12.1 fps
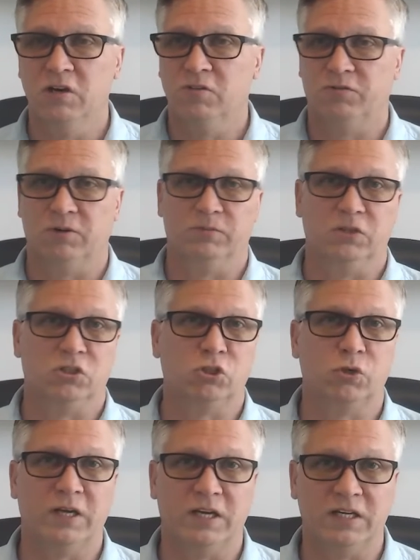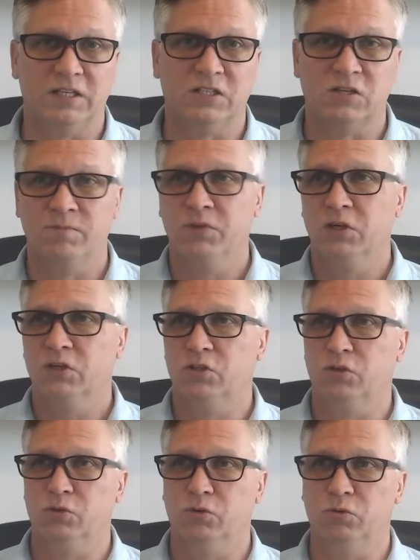from the trades
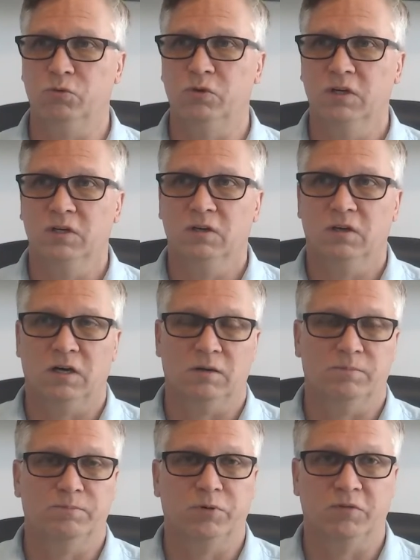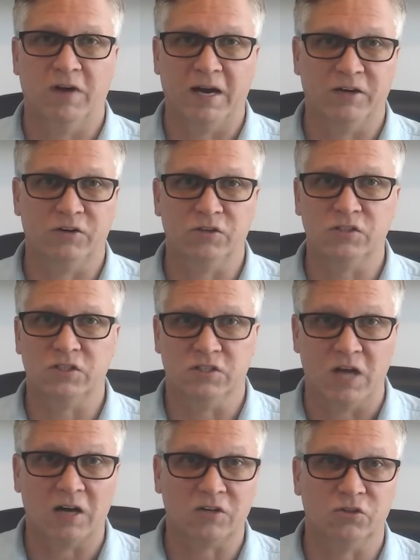to uh, providers,
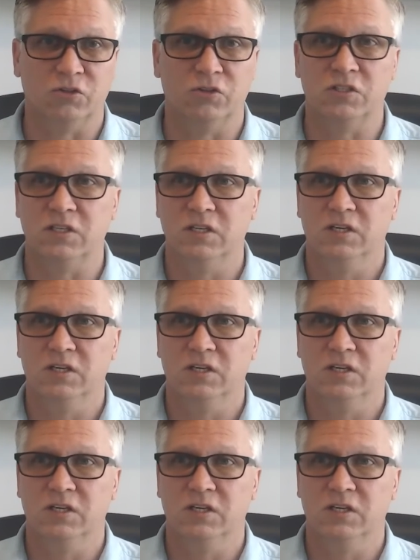doctors,